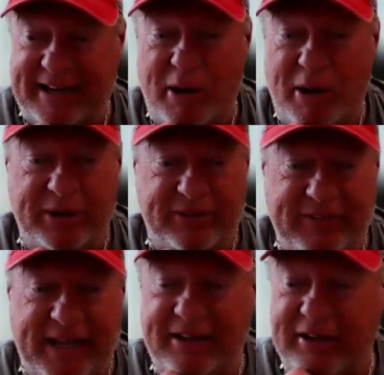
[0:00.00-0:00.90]
down with
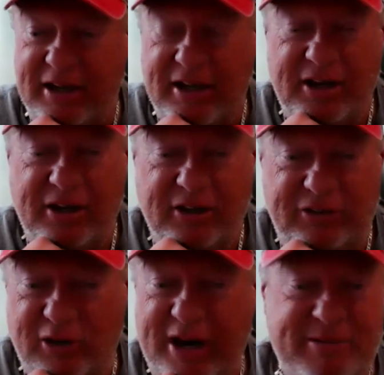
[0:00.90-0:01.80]
and they
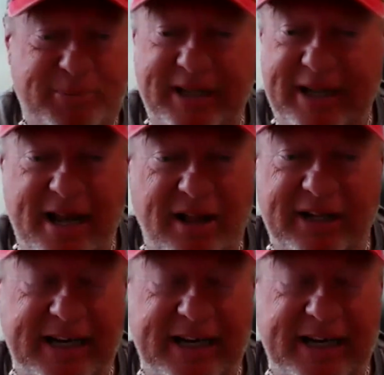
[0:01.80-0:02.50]
don't have a P&L